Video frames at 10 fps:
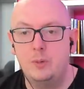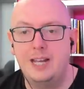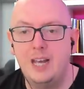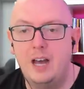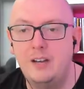and
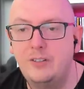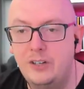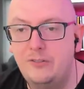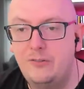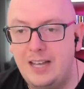I kind of
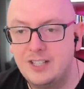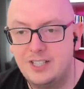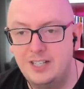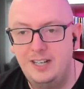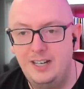
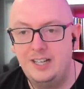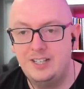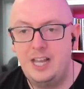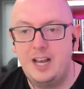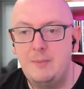confessed and
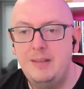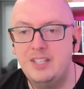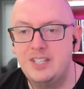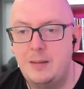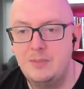said, I'm in
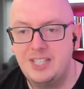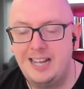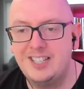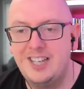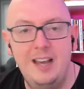the same
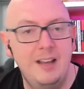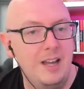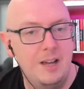sector,